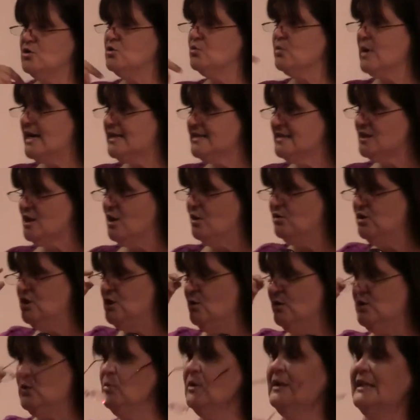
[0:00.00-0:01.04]
dress code,
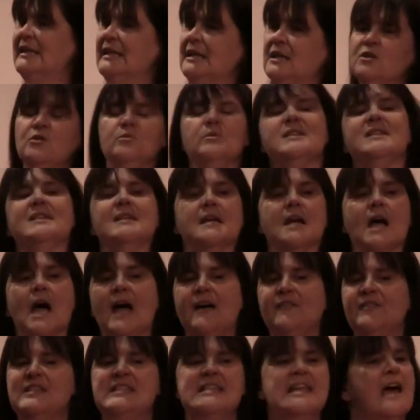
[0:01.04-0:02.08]
it's really interesting.
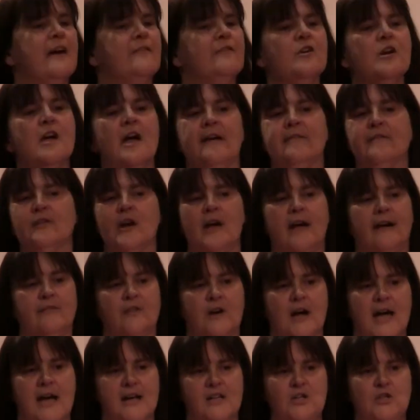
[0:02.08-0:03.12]
I've never, ever,
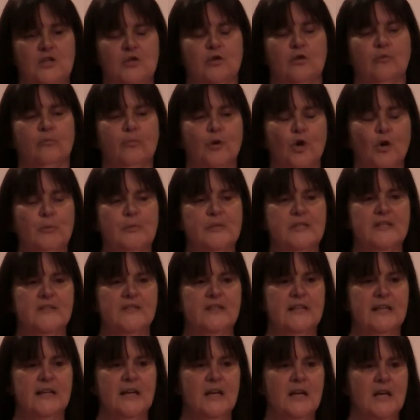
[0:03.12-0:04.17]
ever had a student
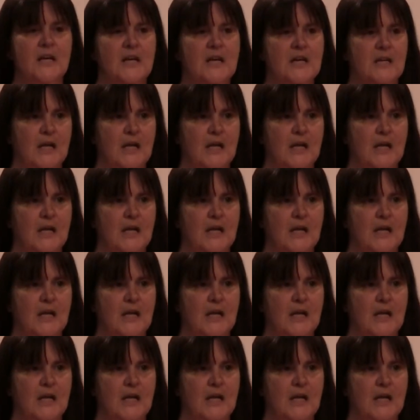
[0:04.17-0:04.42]
purposefully